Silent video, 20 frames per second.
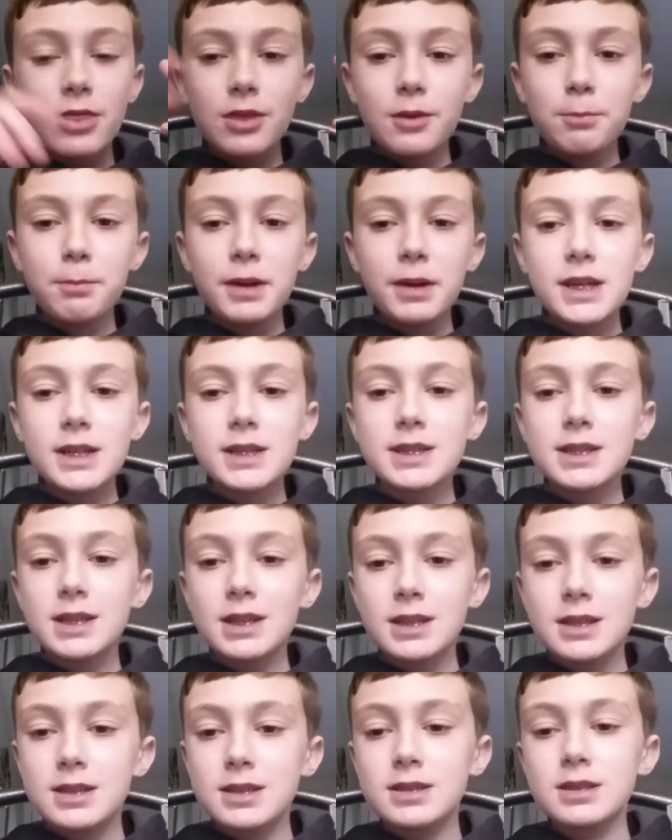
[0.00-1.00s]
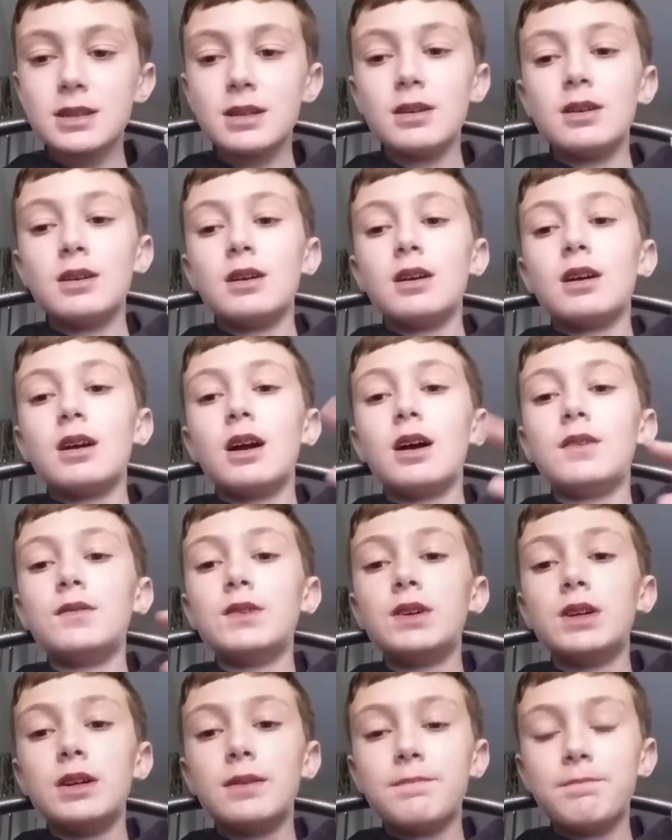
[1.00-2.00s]
the basics
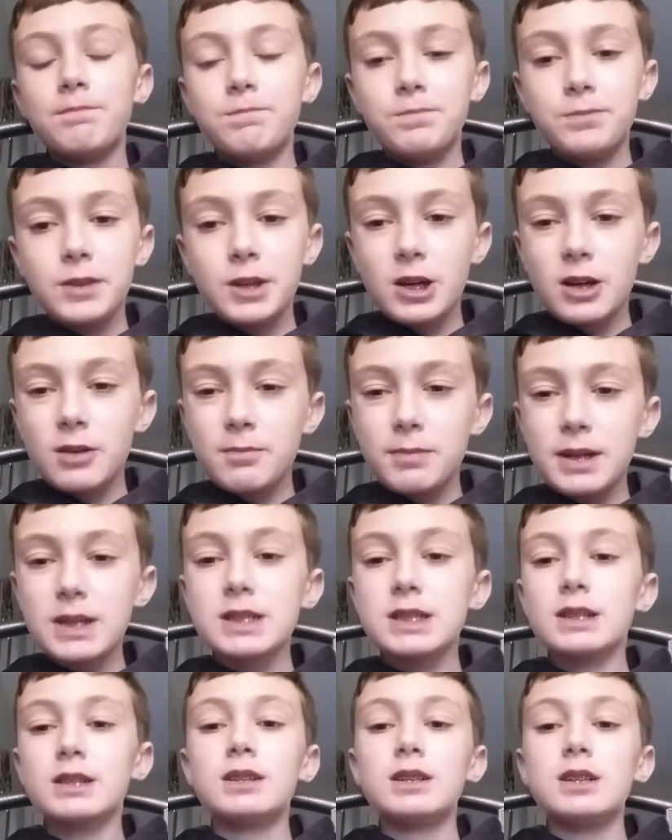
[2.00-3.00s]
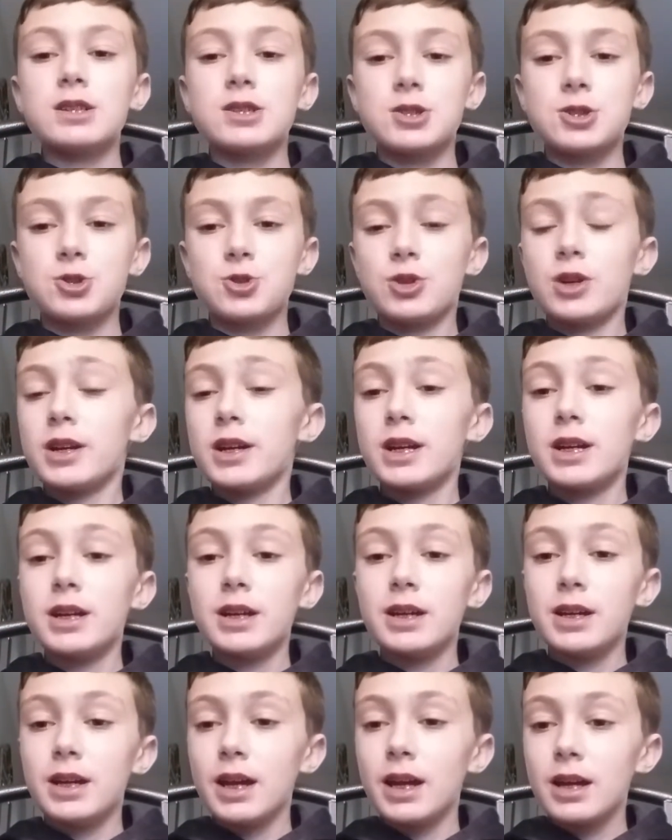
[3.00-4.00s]
of it are basically a string
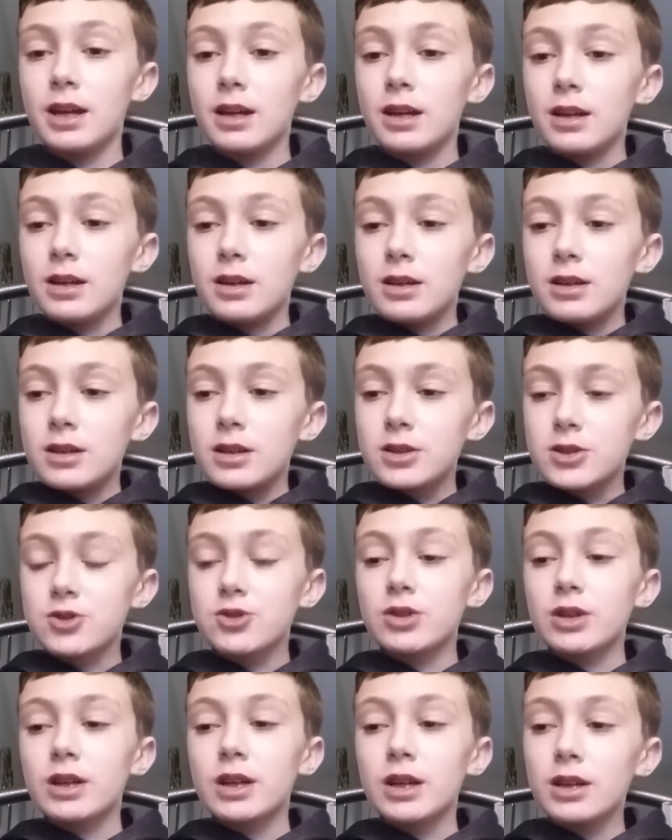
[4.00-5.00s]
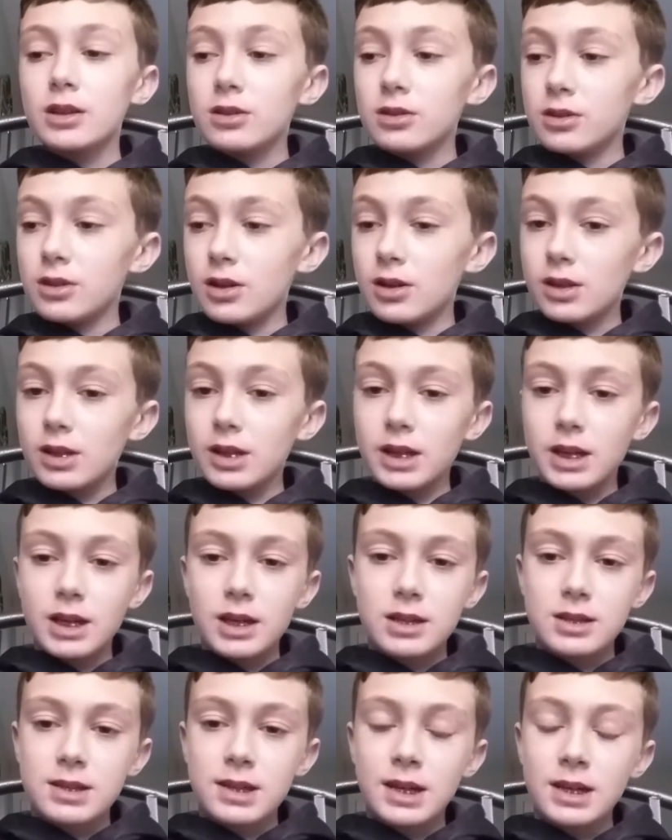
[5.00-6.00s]
hit. A string hit,
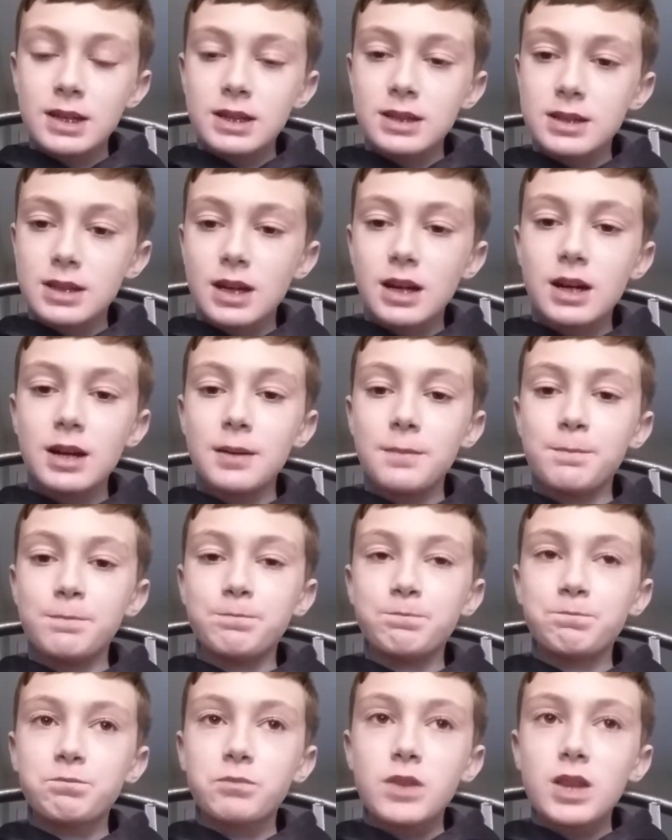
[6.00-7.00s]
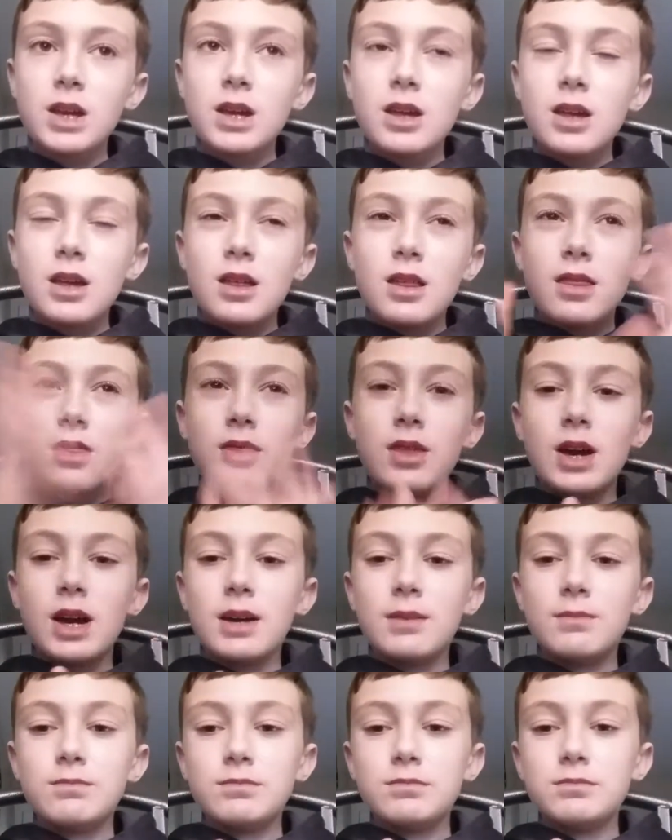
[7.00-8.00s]
is any time
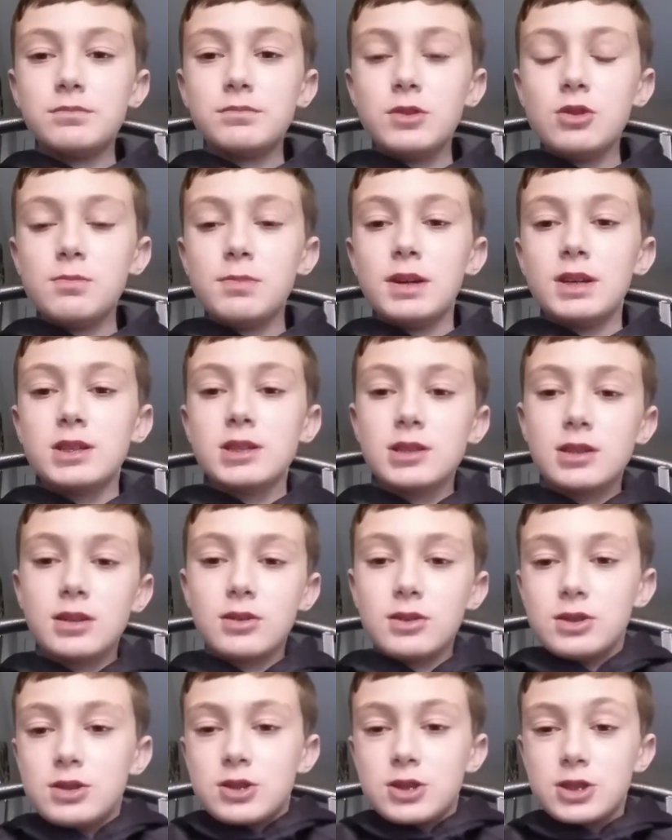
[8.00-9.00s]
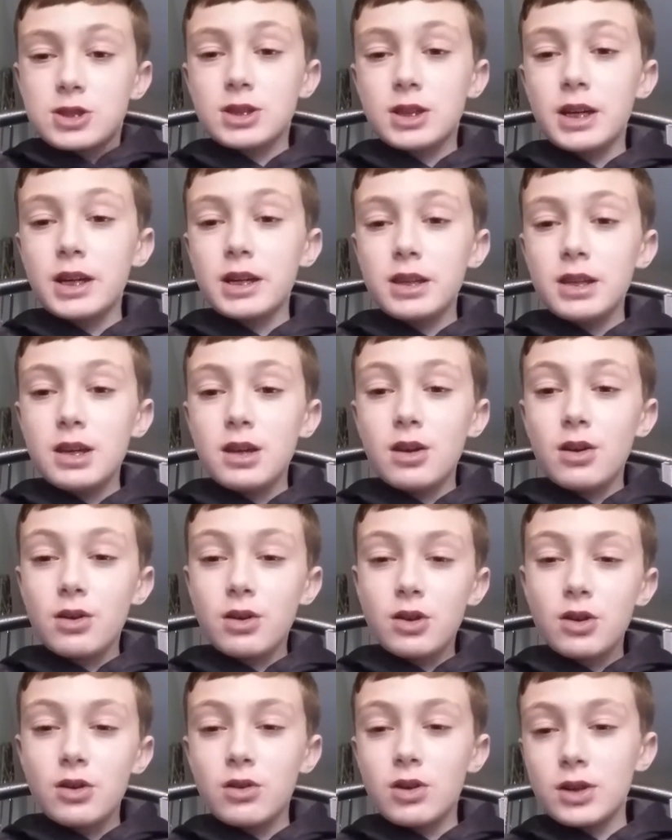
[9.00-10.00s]
that you basically just land the
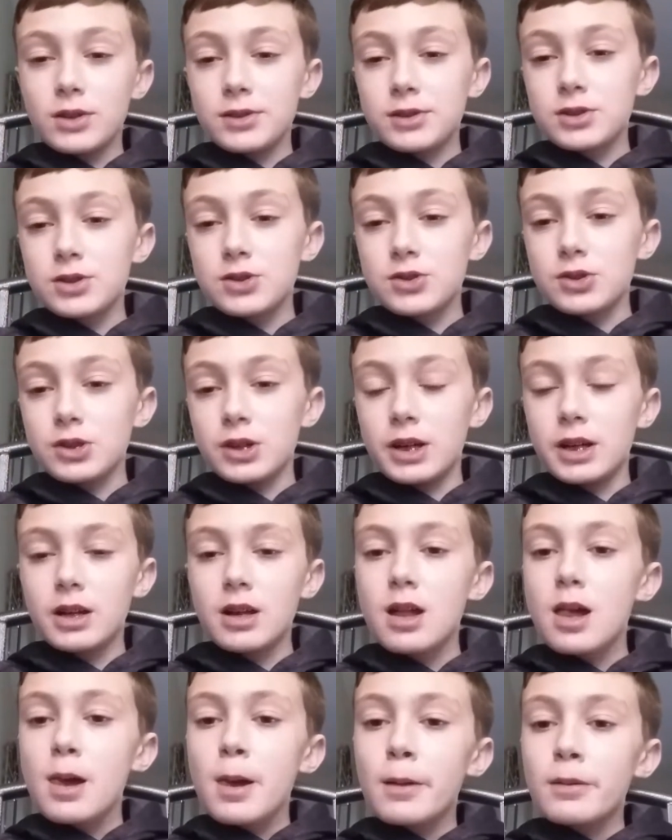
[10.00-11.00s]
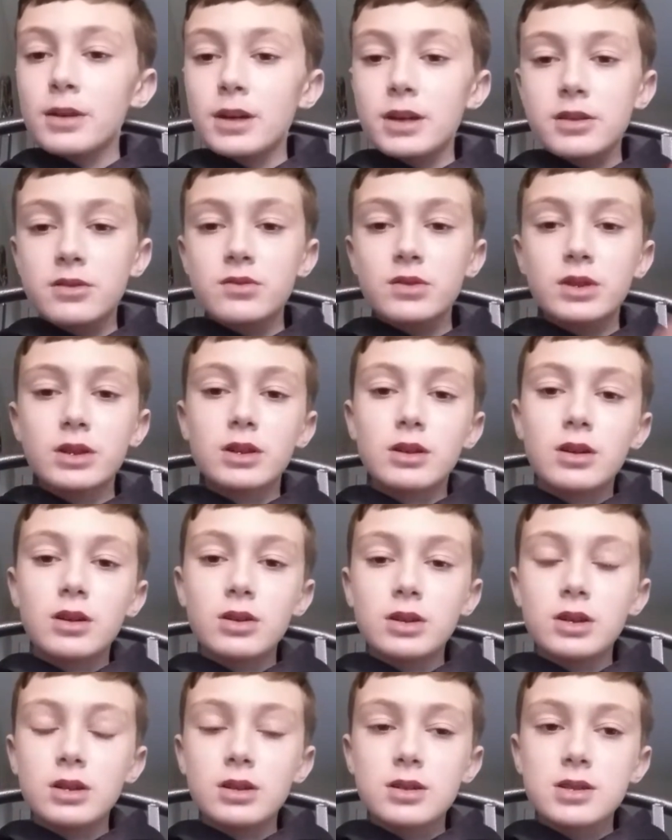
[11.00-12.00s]
yo-yo on the string. That's really
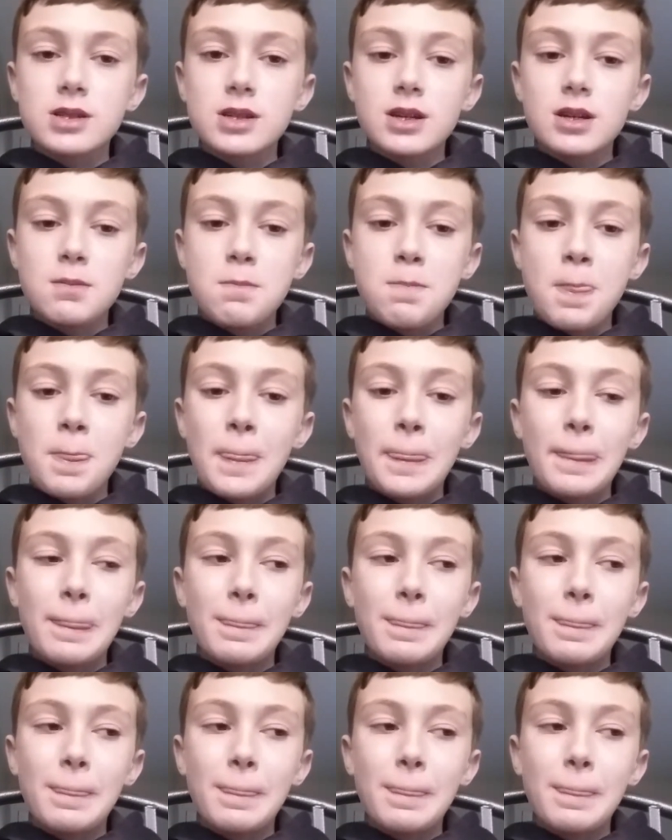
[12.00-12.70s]
all it is. And